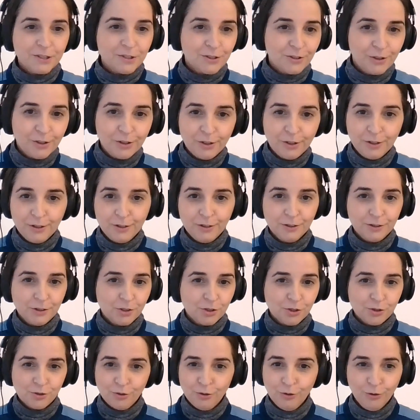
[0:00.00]

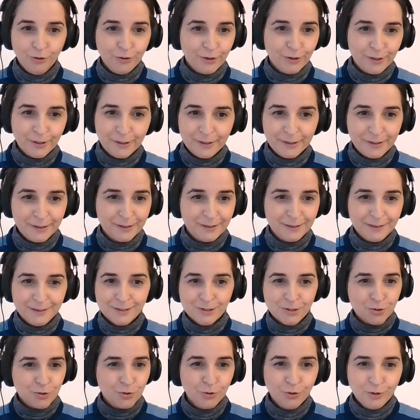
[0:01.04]
research, other
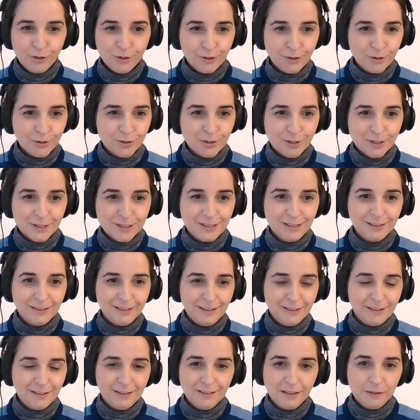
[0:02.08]
studios,
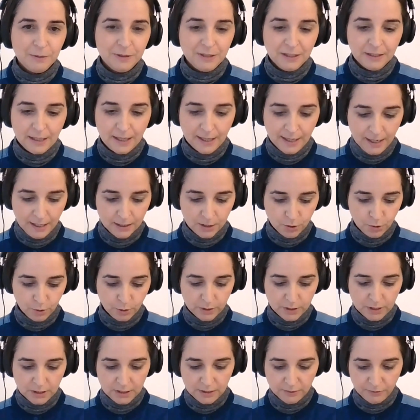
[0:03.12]
etc., that David and I had
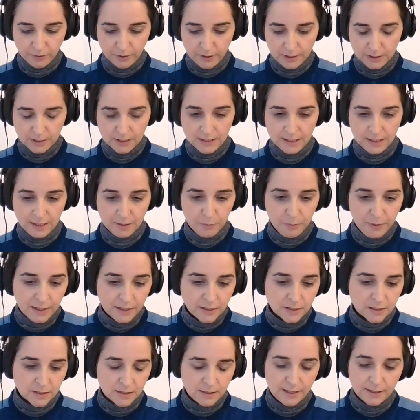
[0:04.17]
taught in different
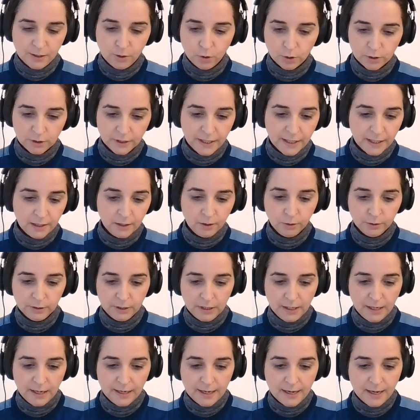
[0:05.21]
places like Cornell or
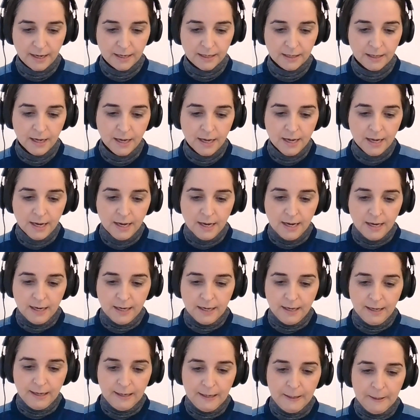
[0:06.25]
the AA,
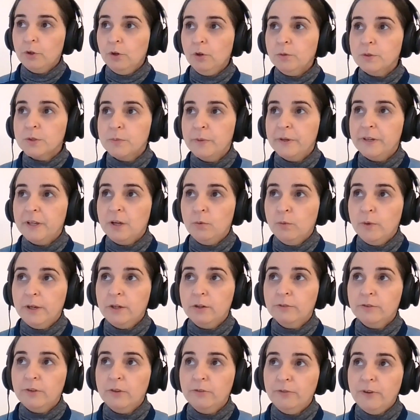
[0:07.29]
we were always very
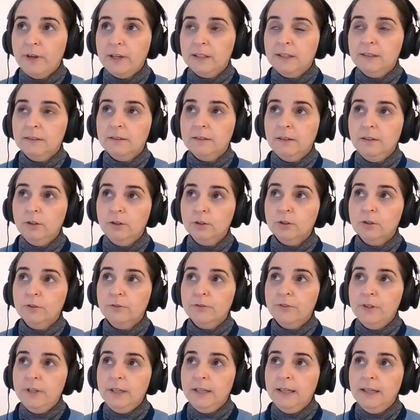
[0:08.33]
aware of the fact that a lot
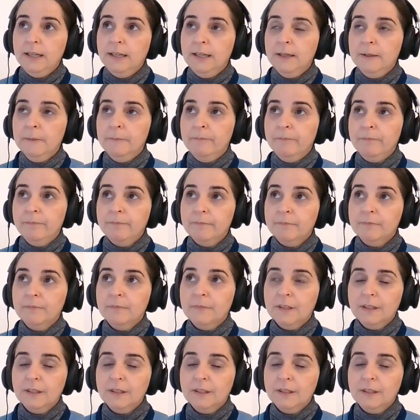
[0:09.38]
of the